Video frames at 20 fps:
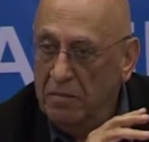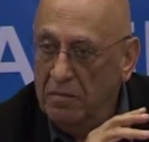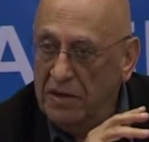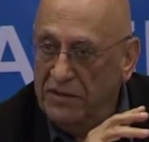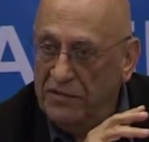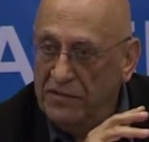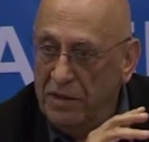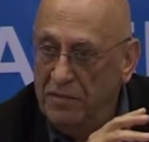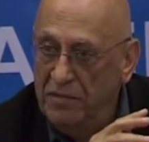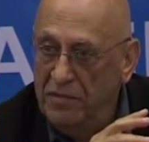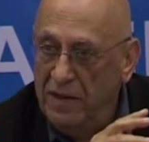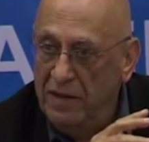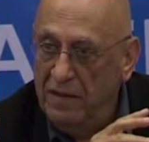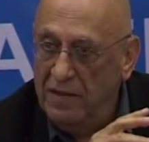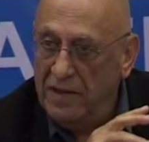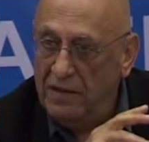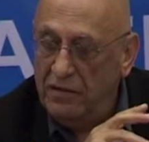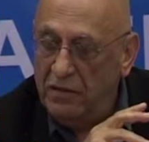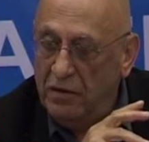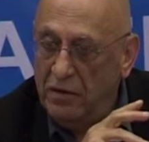but something
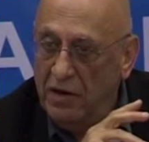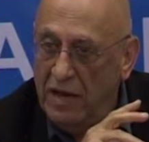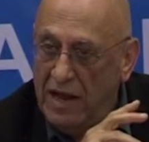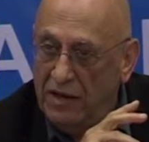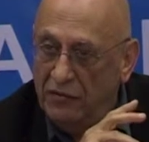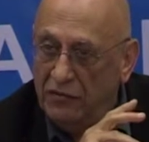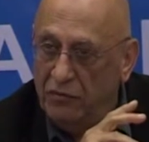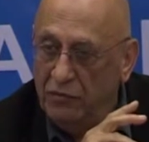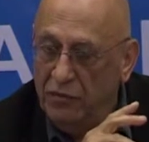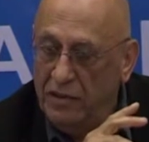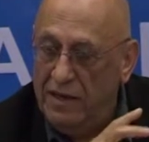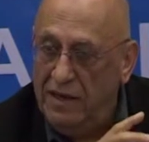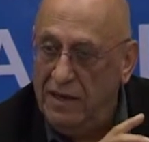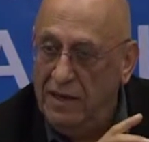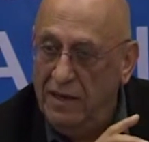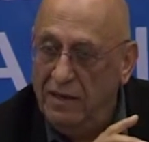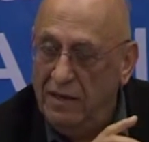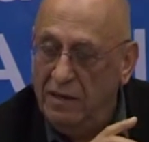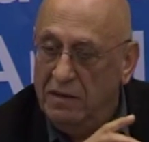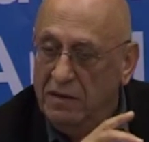that has
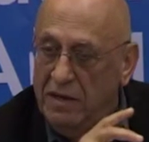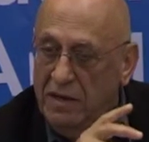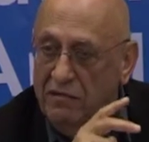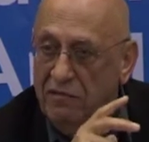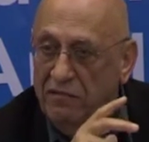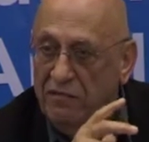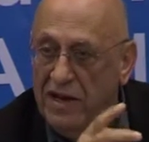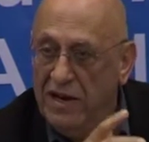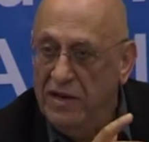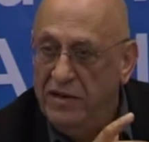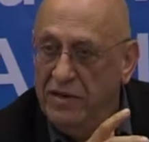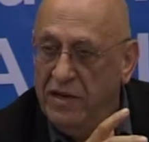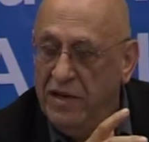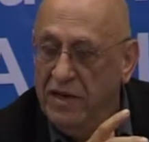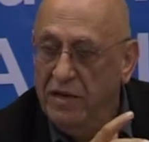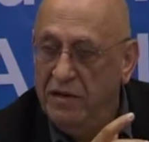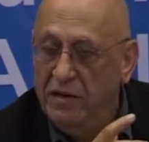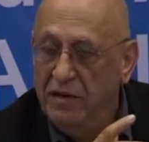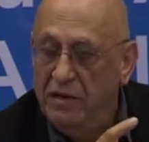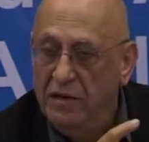
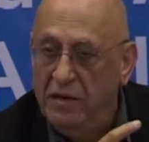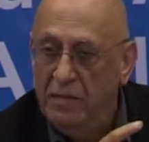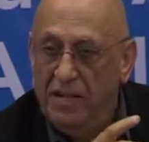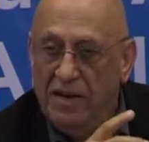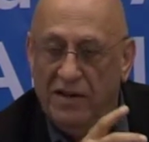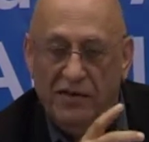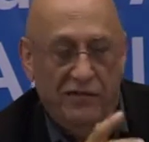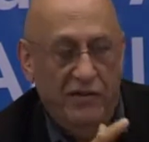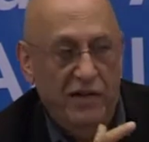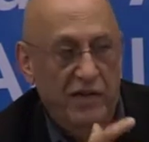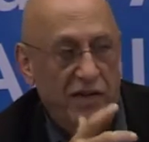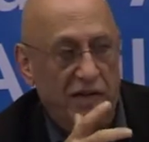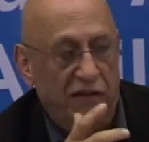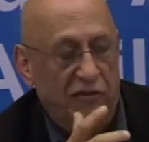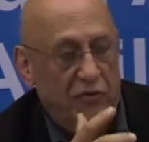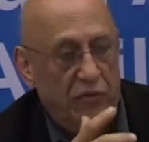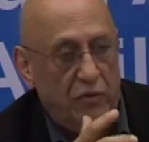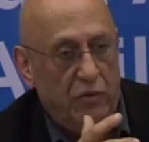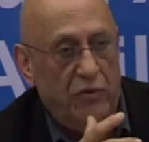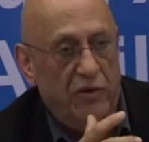reinvented the
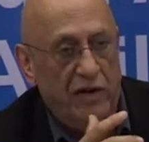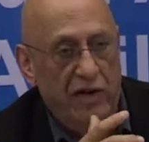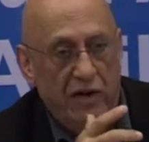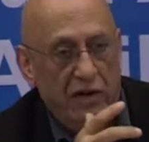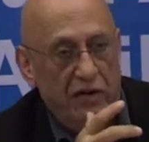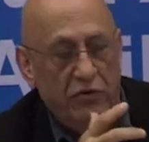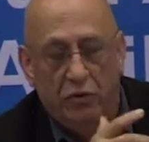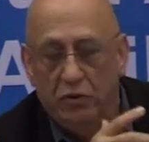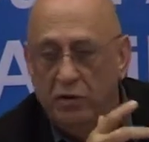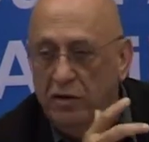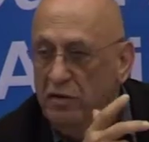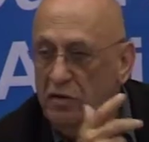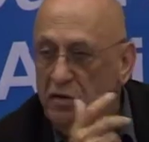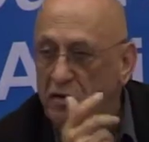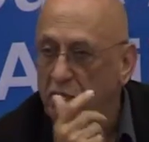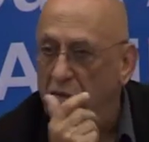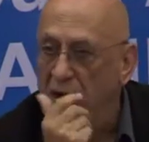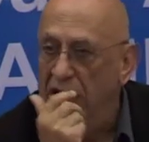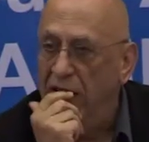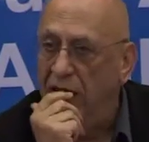Palestinian story in a totally
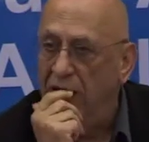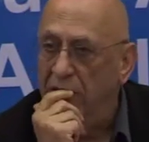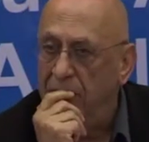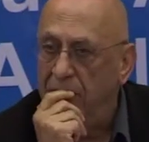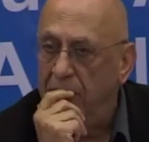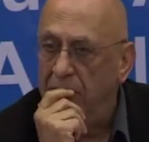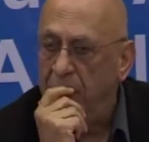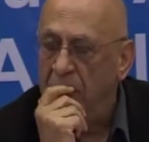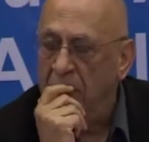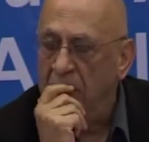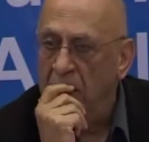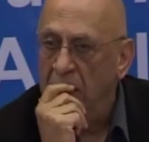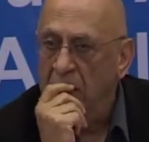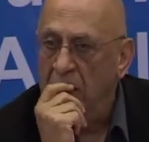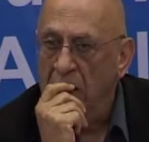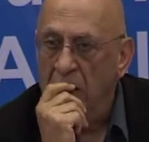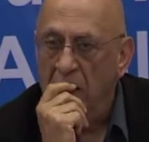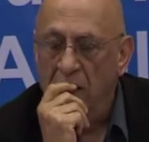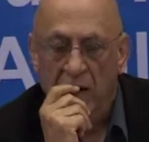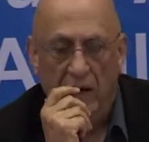new way.
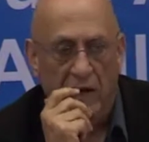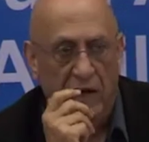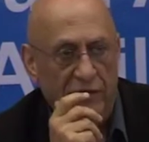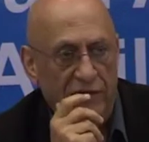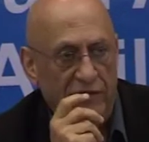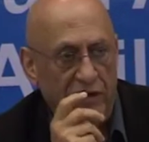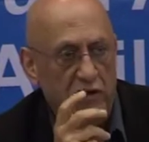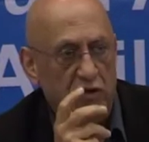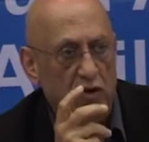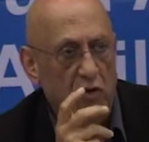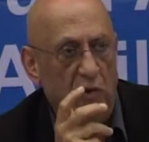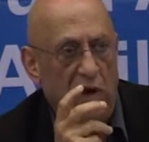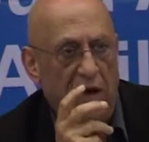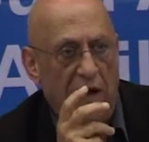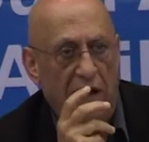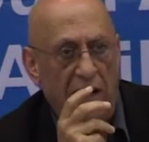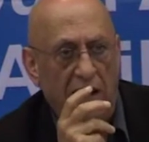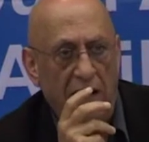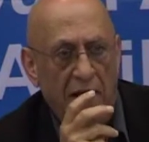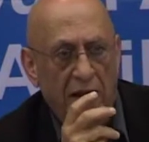In such a
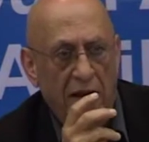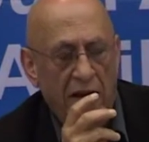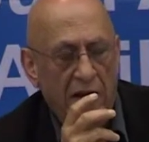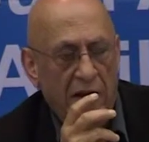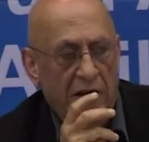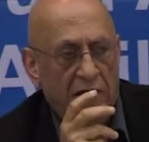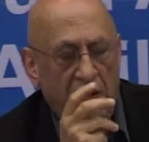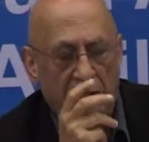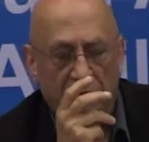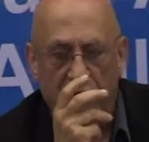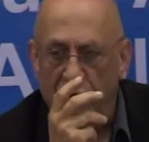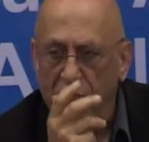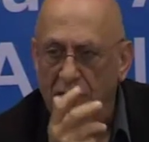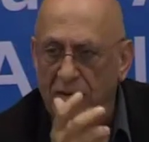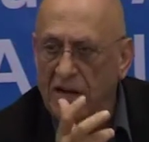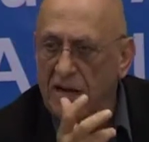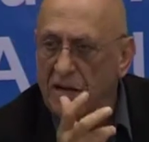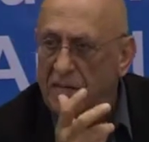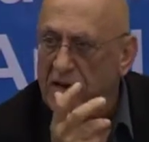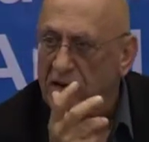way to
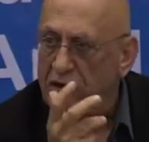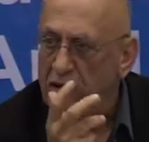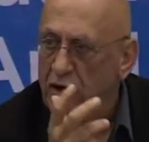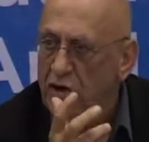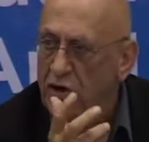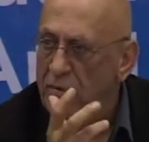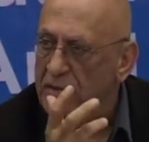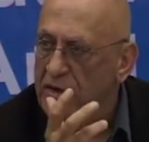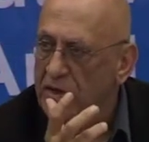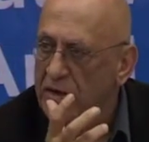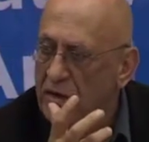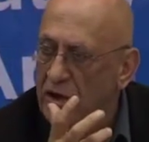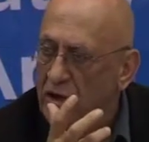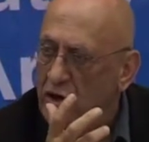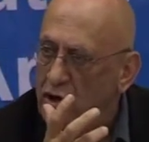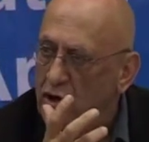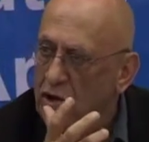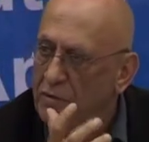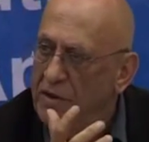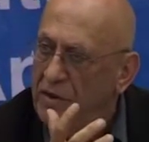speak about
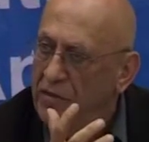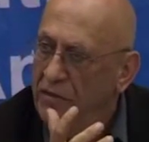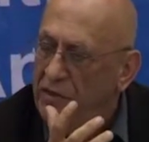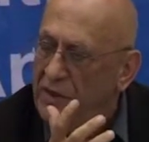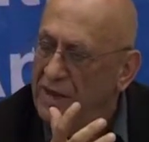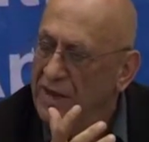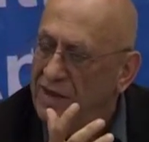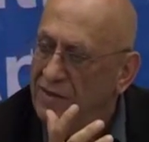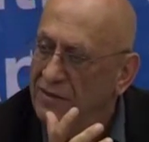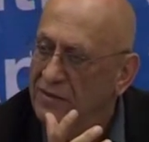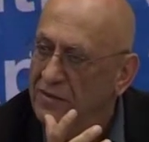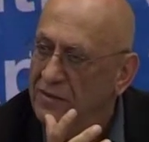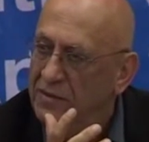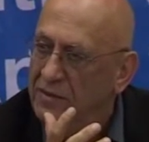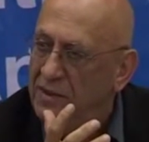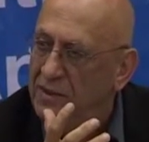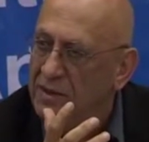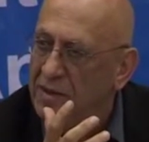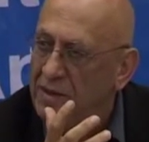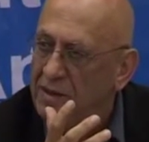human things
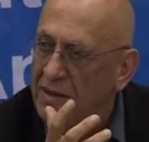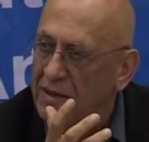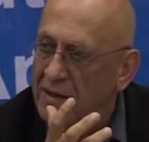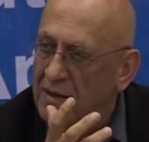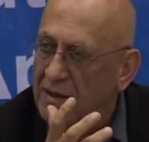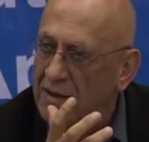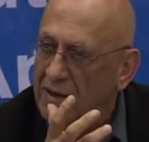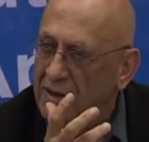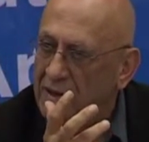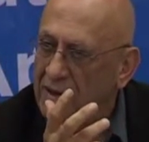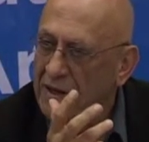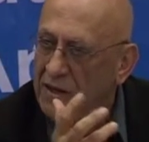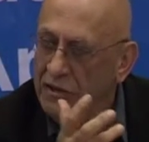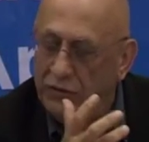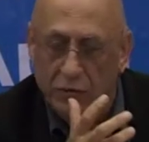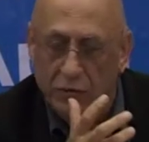in a